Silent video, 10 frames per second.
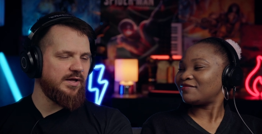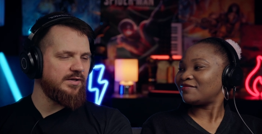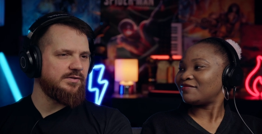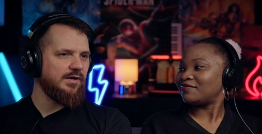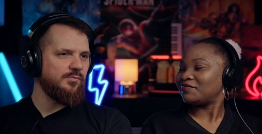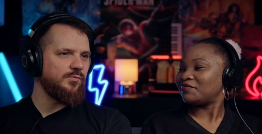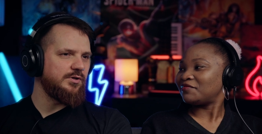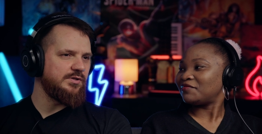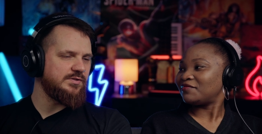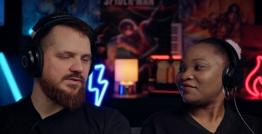Speaker 1: any time where
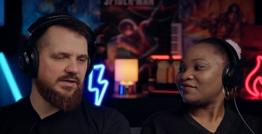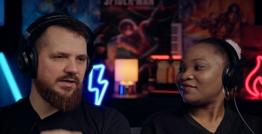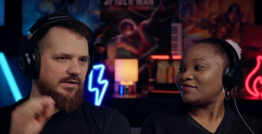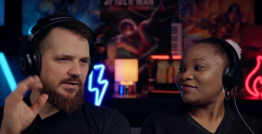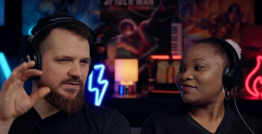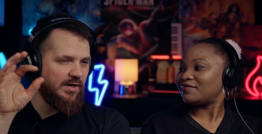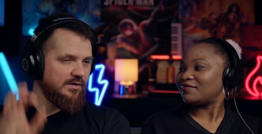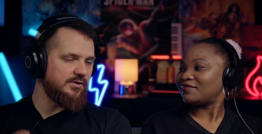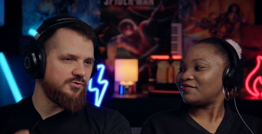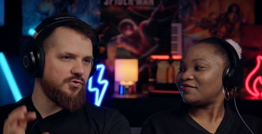he's singing and
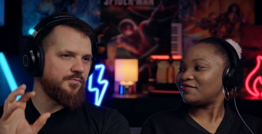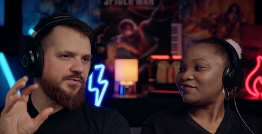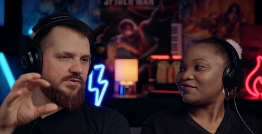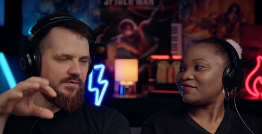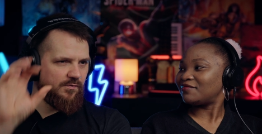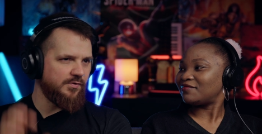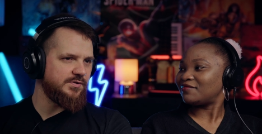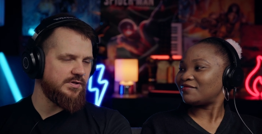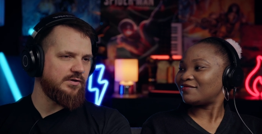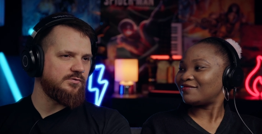suddenly drops the
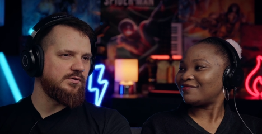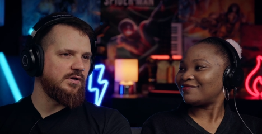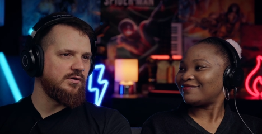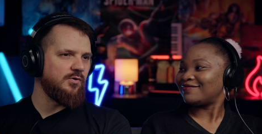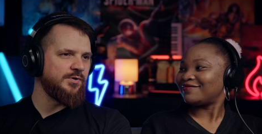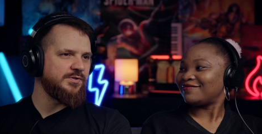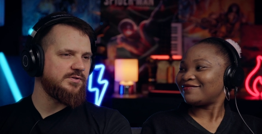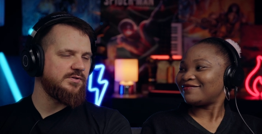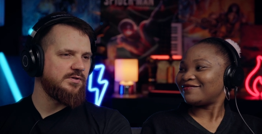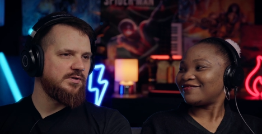voice like to the
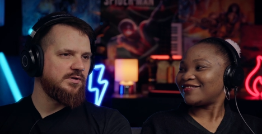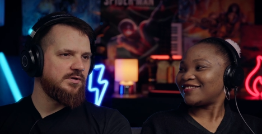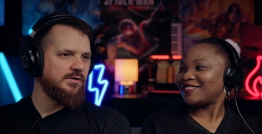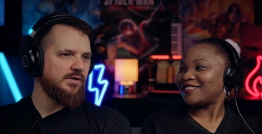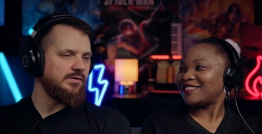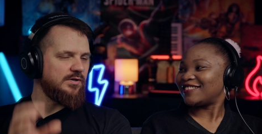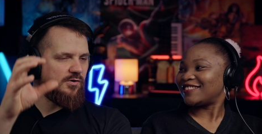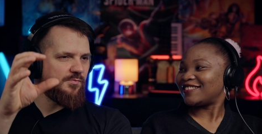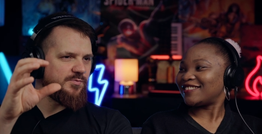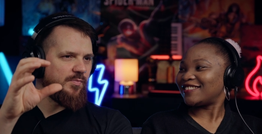lowest and then
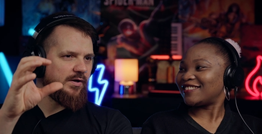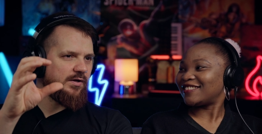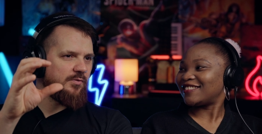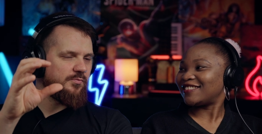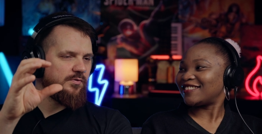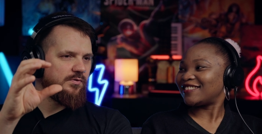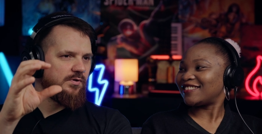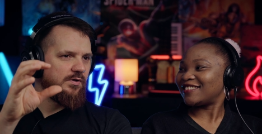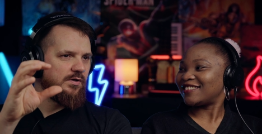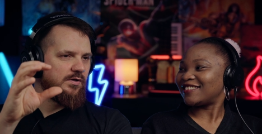comes back up.
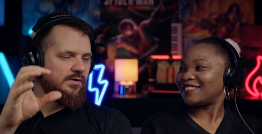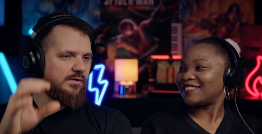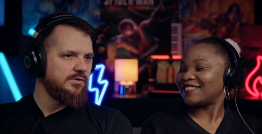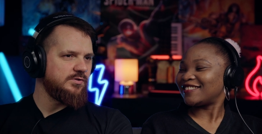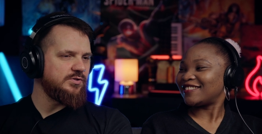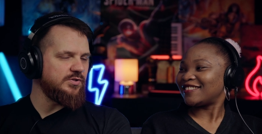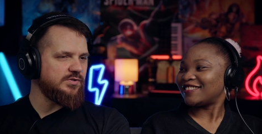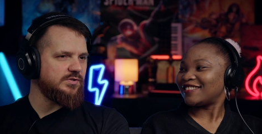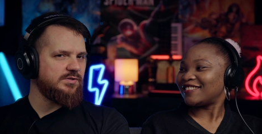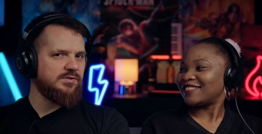
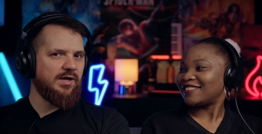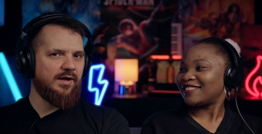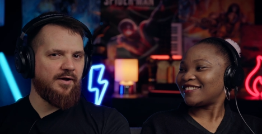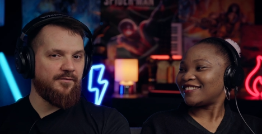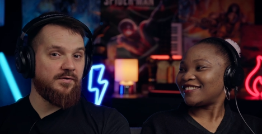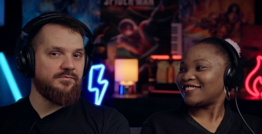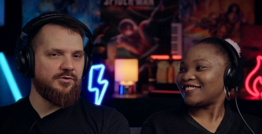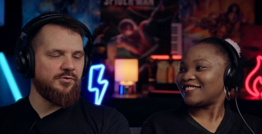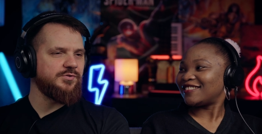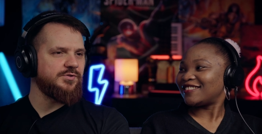Just, I, I found
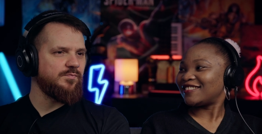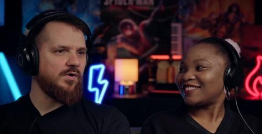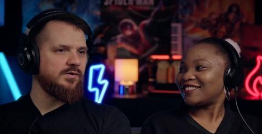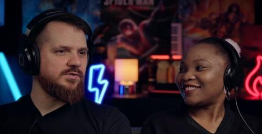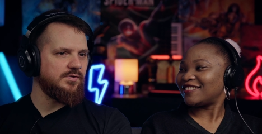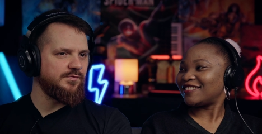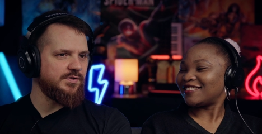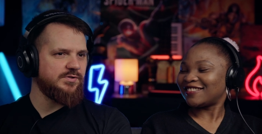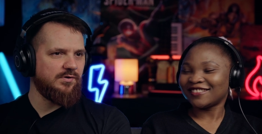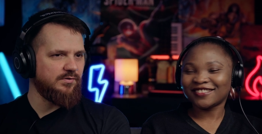those parts of the
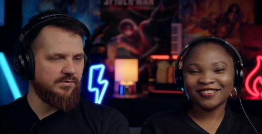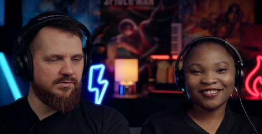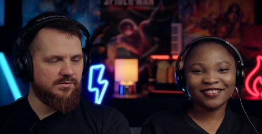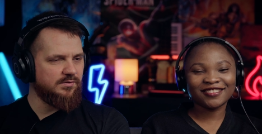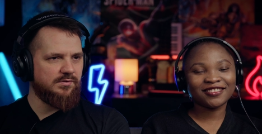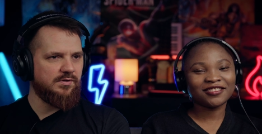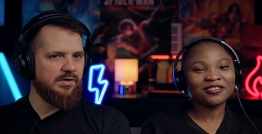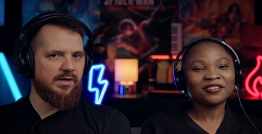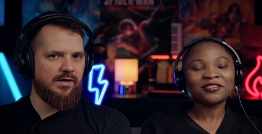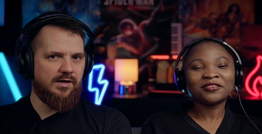song
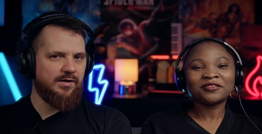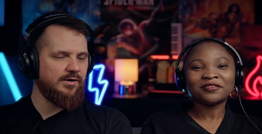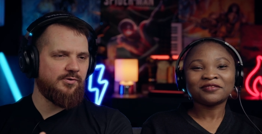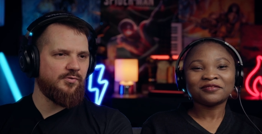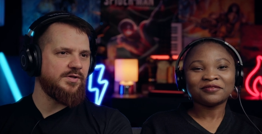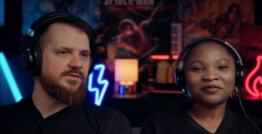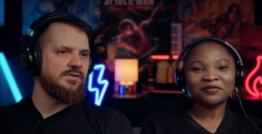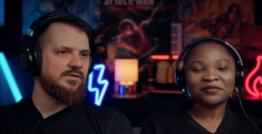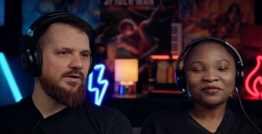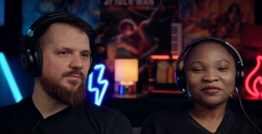
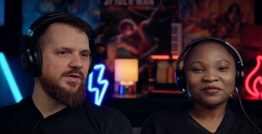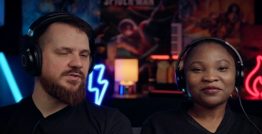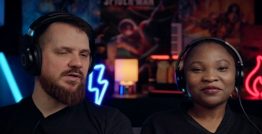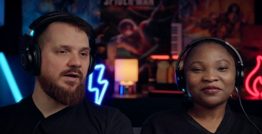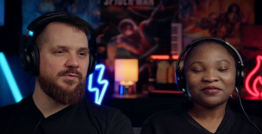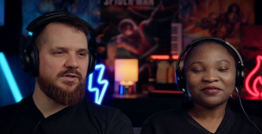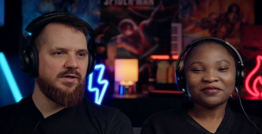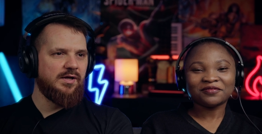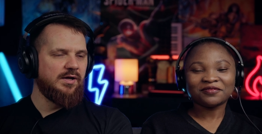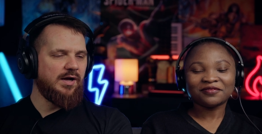crazy, amazing. I mean,
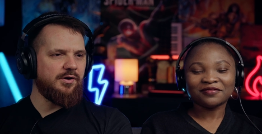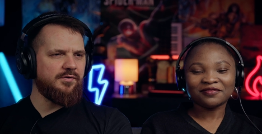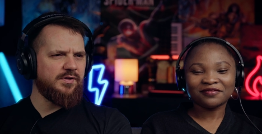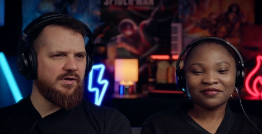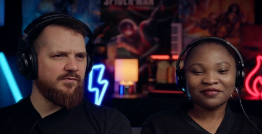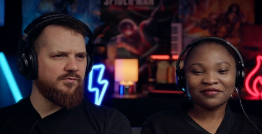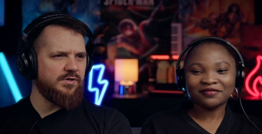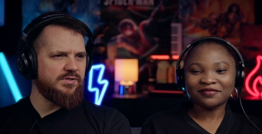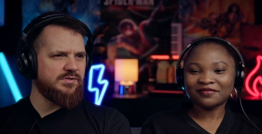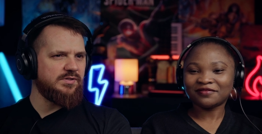I don't think I've
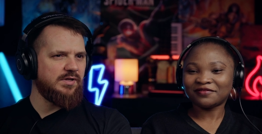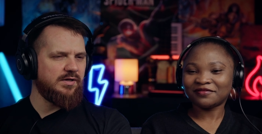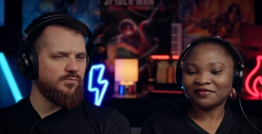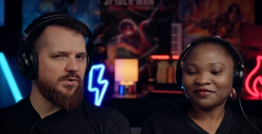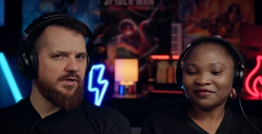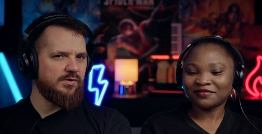really seen anyone